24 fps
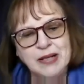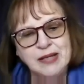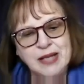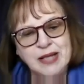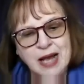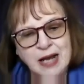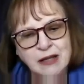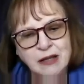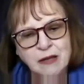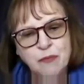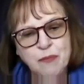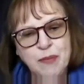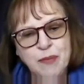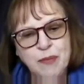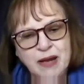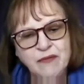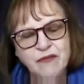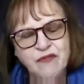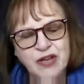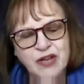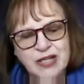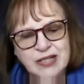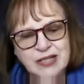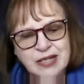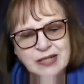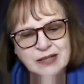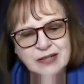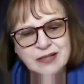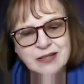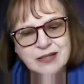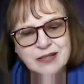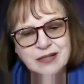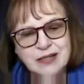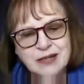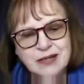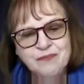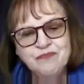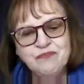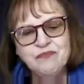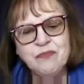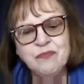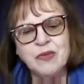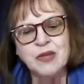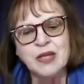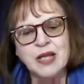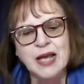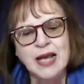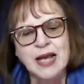Deathbed Visits,
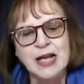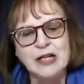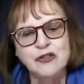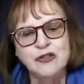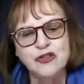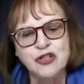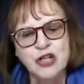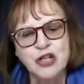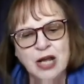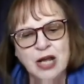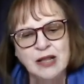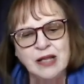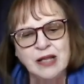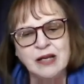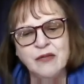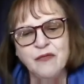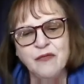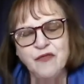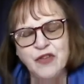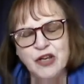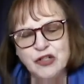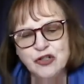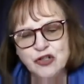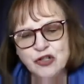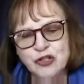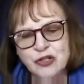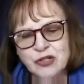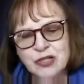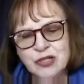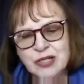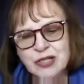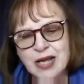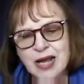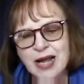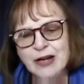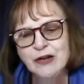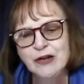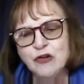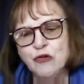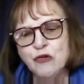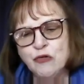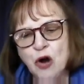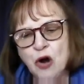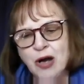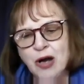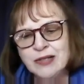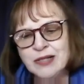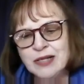Angelic Visions, and
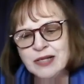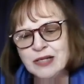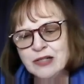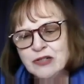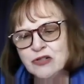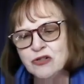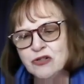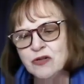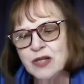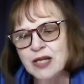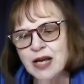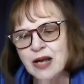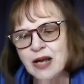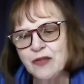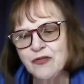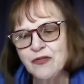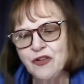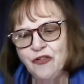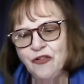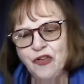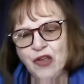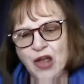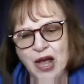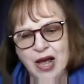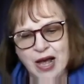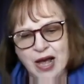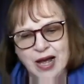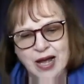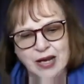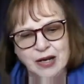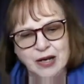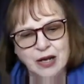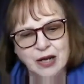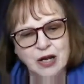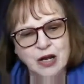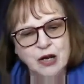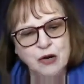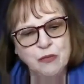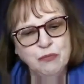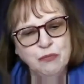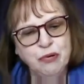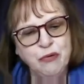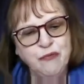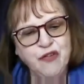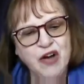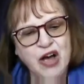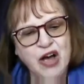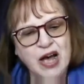Crossing to the Other Side,
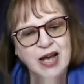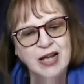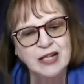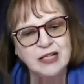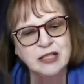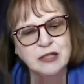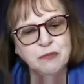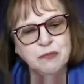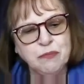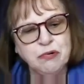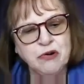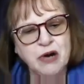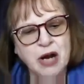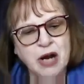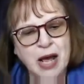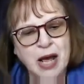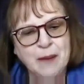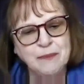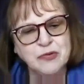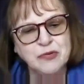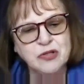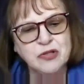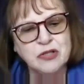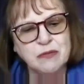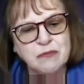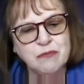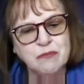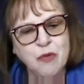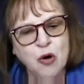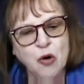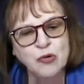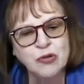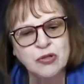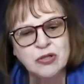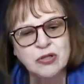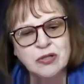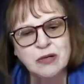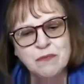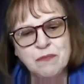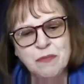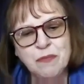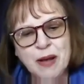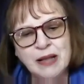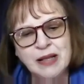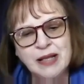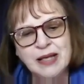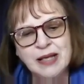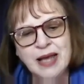provides perhaps the most
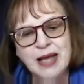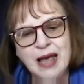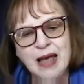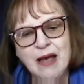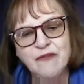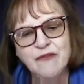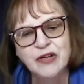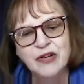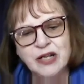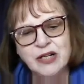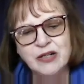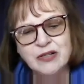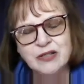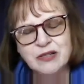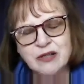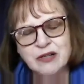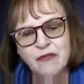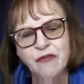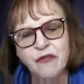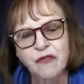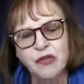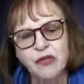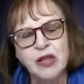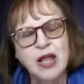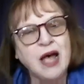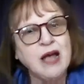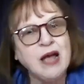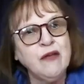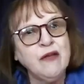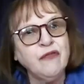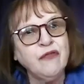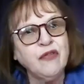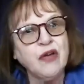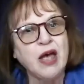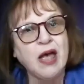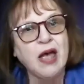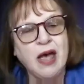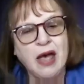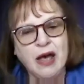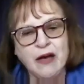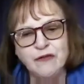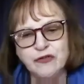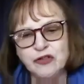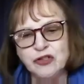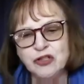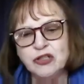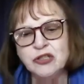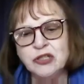compelling evidence of life
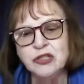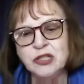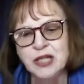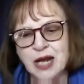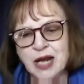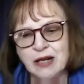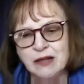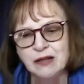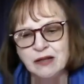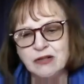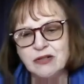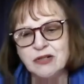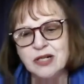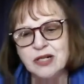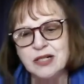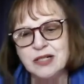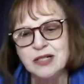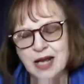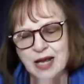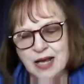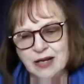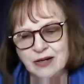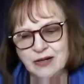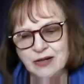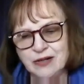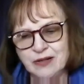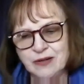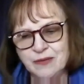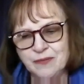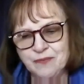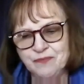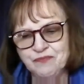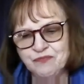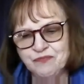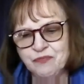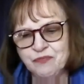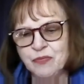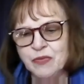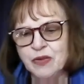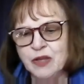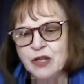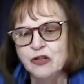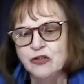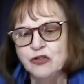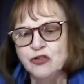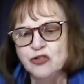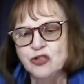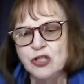after death to date.
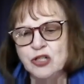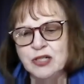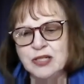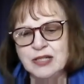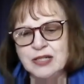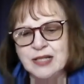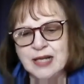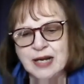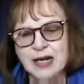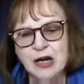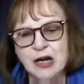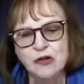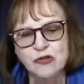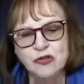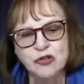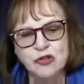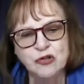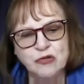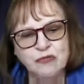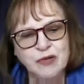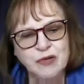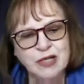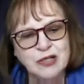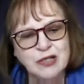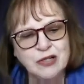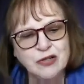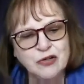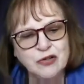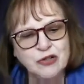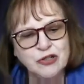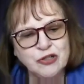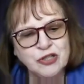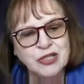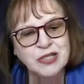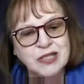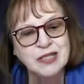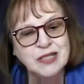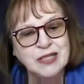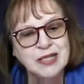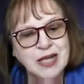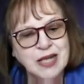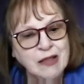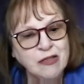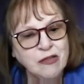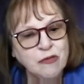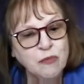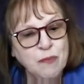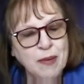She set out to research
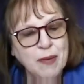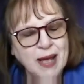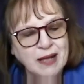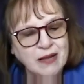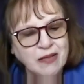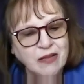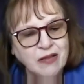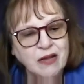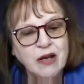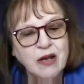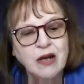deathbed